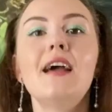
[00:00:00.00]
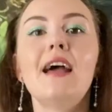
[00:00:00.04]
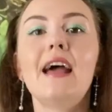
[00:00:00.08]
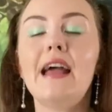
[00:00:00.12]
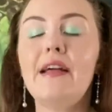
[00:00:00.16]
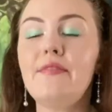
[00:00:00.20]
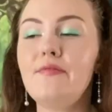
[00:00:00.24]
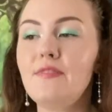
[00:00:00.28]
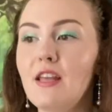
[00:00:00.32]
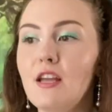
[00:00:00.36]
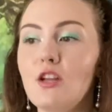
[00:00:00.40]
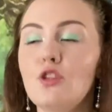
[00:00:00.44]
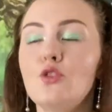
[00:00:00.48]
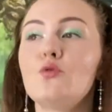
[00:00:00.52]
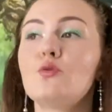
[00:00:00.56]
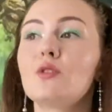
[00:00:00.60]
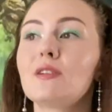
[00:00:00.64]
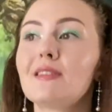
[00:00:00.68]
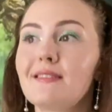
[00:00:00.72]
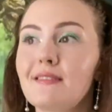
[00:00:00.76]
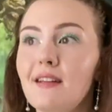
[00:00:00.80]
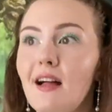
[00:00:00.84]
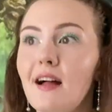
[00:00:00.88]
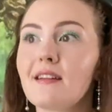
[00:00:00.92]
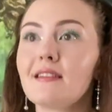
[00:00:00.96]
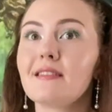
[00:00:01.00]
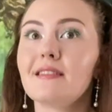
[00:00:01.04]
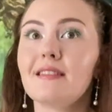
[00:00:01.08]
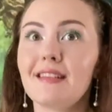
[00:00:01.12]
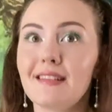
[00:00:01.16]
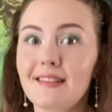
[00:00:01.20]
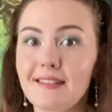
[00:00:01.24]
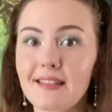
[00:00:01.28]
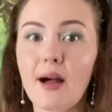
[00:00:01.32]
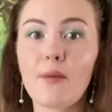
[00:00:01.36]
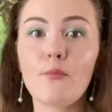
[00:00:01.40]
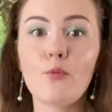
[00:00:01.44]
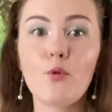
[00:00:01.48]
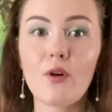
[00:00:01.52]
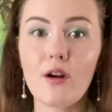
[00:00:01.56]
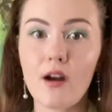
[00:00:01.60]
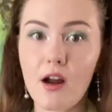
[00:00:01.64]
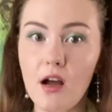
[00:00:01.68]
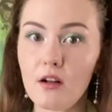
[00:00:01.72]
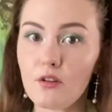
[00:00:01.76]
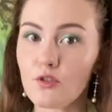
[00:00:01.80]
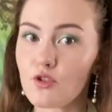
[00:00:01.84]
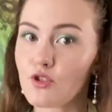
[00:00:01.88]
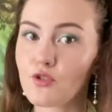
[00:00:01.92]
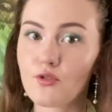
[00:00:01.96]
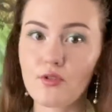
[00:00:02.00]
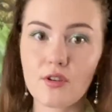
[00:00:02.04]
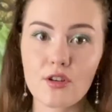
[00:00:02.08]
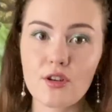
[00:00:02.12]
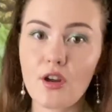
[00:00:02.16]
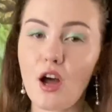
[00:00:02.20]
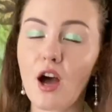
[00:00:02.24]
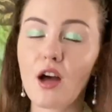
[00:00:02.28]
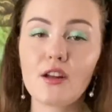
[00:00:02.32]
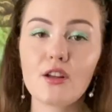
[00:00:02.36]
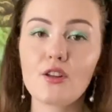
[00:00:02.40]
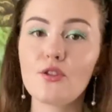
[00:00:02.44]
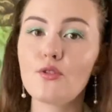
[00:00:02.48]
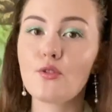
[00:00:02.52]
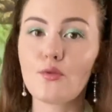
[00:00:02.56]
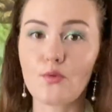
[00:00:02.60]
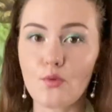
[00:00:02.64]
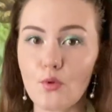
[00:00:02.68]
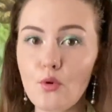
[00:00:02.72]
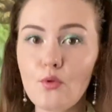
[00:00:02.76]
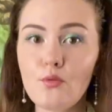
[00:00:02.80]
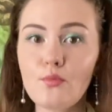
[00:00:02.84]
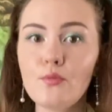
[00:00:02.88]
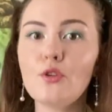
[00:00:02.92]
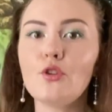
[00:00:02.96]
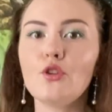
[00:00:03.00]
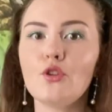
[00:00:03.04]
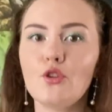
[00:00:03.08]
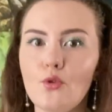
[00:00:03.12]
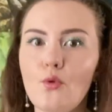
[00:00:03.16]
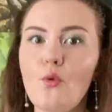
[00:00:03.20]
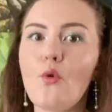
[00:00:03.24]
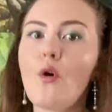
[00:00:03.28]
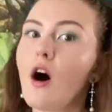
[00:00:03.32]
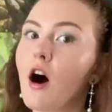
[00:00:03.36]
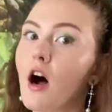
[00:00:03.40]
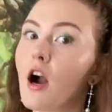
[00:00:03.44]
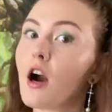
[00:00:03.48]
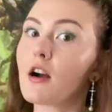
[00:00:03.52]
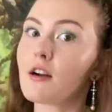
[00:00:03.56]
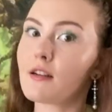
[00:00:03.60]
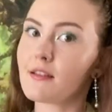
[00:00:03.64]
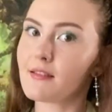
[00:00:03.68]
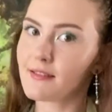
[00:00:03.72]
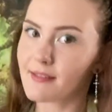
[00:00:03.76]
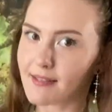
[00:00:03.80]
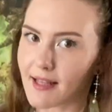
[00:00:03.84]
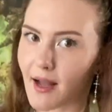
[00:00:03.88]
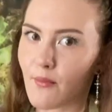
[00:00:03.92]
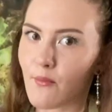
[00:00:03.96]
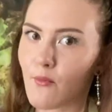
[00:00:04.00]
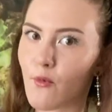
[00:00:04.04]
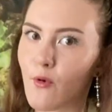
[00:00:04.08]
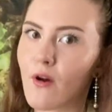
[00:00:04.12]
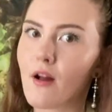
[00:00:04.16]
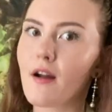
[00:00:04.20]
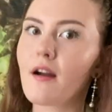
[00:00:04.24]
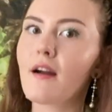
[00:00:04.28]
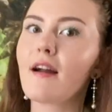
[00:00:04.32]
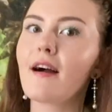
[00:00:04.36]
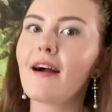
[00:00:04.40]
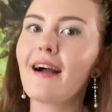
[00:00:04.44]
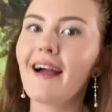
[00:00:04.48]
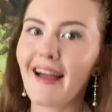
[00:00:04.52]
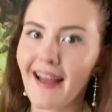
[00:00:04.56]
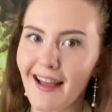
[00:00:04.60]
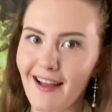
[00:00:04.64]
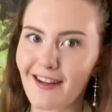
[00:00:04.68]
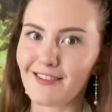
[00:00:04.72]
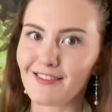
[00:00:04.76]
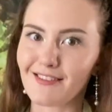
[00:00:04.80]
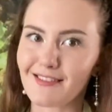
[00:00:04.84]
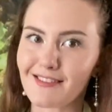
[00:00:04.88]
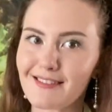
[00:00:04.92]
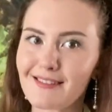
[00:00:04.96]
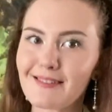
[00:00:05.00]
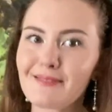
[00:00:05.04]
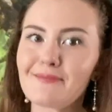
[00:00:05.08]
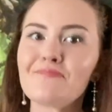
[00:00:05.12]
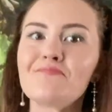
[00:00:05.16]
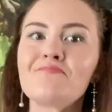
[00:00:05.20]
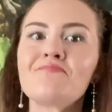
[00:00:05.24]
and then you are suddenly somewhere else. You are not in your room, you are somewhere else.